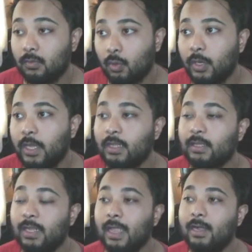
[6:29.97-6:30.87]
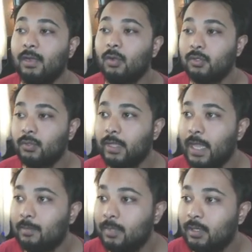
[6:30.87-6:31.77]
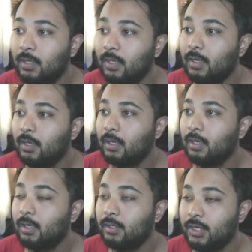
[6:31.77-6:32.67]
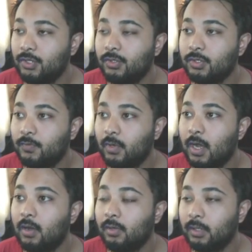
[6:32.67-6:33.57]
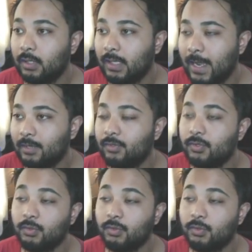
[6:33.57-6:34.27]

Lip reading: low health Gligar also can be dangerous for our Lantern.